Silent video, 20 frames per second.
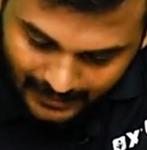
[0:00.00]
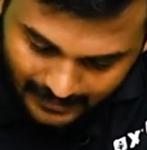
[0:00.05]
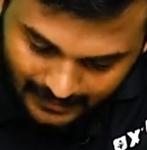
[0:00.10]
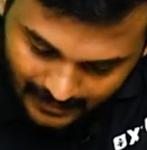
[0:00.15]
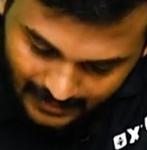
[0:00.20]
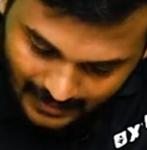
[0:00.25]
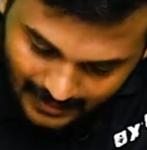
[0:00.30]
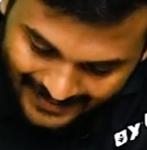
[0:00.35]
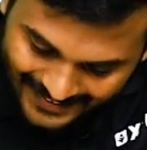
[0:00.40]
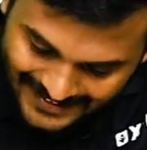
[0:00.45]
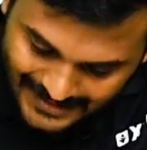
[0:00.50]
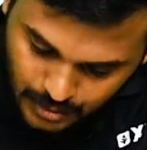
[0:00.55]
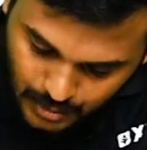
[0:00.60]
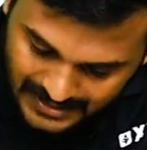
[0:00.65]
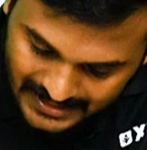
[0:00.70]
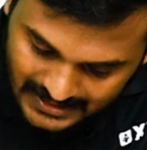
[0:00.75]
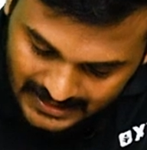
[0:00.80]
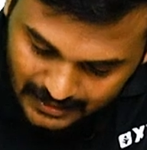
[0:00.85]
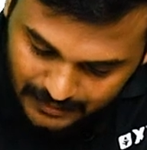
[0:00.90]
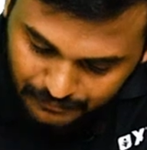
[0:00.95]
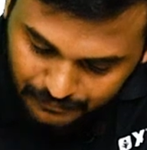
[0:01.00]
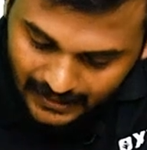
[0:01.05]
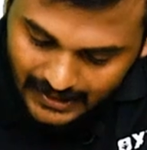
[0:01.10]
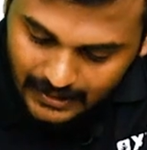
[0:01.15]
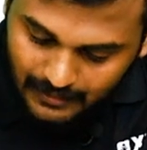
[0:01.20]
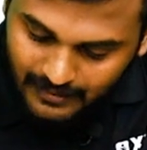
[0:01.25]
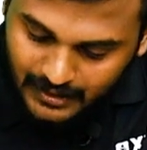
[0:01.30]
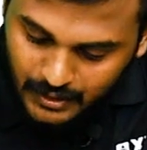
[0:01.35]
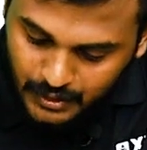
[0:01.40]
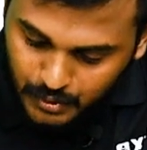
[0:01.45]
by
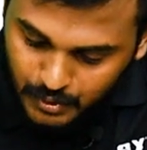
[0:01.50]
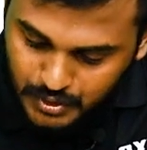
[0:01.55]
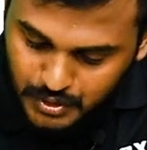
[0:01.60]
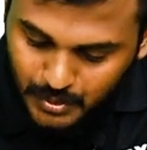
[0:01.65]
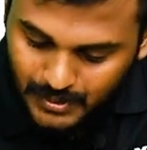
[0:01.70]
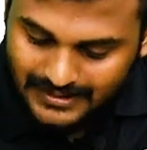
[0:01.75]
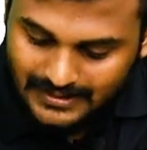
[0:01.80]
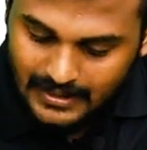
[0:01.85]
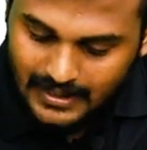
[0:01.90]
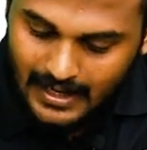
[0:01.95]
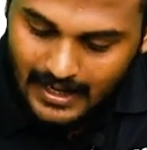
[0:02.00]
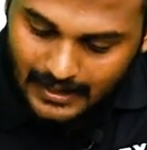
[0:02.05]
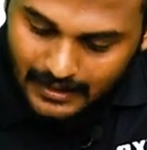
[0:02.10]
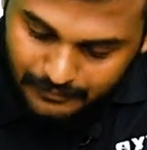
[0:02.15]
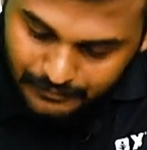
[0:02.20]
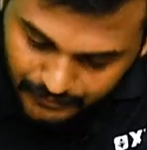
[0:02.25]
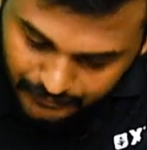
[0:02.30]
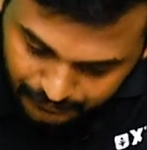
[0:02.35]
25 into 2 ethrayana